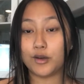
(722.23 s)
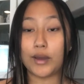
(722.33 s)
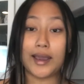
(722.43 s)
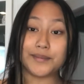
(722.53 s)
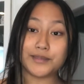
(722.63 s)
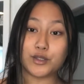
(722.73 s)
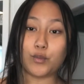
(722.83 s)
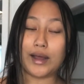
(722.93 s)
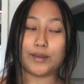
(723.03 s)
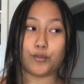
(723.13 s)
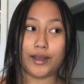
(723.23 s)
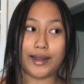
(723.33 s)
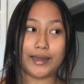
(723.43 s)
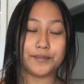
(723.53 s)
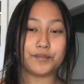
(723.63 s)
Okay, so while I'm
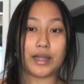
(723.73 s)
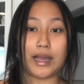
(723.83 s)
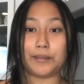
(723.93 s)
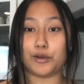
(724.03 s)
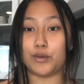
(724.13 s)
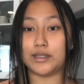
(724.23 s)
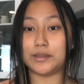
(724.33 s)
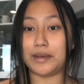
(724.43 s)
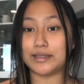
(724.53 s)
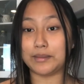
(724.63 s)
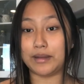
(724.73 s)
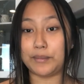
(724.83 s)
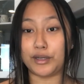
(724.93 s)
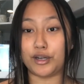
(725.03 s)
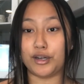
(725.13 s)
waiting, I'm going to make some
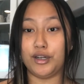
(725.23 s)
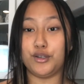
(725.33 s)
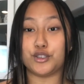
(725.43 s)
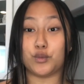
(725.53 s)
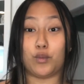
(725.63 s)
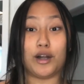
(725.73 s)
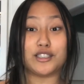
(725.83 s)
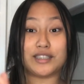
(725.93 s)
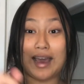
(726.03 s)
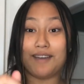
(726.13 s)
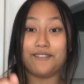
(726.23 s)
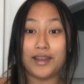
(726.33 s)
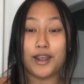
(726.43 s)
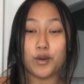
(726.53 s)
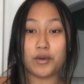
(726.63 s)
lemon curd. You should watch that
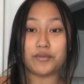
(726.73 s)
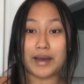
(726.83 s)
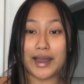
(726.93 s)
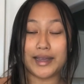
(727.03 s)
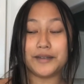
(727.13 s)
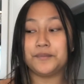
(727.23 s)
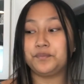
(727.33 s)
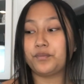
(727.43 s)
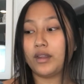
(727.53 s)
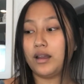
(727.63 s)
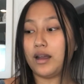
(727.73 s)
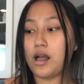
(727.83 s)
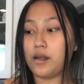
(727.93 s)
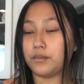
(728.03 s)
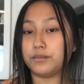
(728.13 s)
video of mine
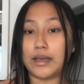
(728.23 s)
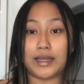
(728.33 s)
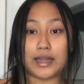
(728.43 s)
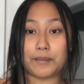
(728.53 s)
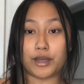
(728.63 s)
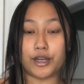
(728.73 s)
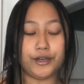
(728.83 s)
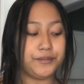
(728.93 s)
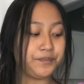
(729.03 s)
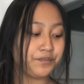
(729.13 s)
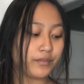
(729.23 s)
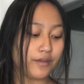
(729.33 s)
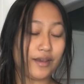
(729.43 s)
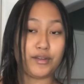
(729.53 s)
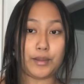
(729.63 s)
on making lemon curd,
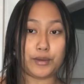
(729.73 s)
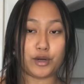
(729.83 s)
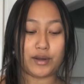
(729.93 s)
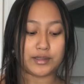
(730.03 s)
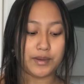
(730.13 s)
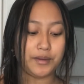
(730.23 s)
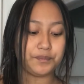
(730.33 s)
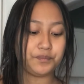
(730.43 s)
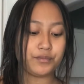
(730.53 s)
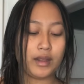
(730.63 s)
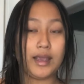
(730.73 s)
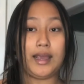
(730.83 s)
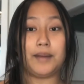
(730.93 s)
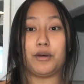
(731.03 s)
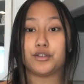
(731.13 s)
favorite lemon curd recipe.
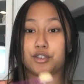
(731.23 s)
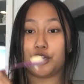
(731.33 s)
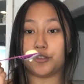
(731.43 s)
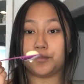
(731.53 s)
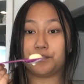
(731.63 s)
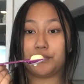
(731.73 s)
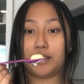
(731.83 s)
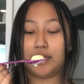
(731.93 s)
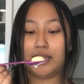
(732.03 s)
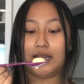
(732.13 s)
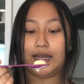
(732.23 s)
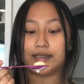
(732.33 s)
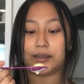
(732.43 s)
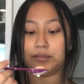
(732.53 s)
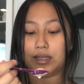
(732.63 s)
And I'm also eating
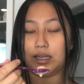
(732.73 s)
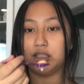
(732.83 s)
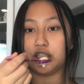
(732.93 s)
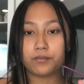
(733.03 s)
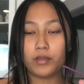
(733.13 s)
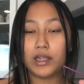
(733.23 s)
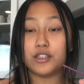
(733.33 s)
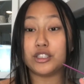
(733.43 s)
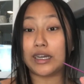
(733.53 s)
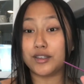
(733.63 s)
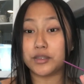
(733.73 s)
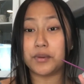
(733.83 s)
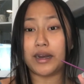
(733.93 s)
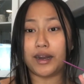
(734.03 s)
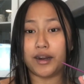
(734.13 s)
some lunch. Shout out to
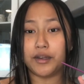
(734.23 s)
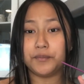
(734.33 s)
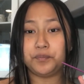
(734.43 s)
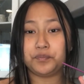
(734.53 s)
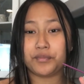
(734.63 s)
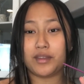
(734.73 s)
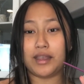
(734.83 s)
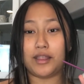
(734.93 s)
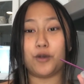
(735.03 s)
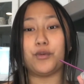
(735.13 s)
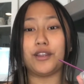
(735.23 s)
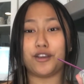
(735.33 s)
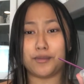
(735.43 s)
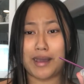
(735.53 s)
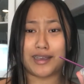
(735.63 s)
Panera and their really
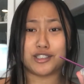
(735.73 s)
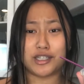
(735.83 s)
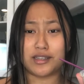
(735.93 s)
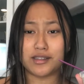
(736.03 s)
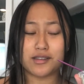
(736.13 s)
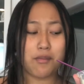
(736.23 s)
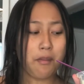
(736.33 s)
good mac and cheese.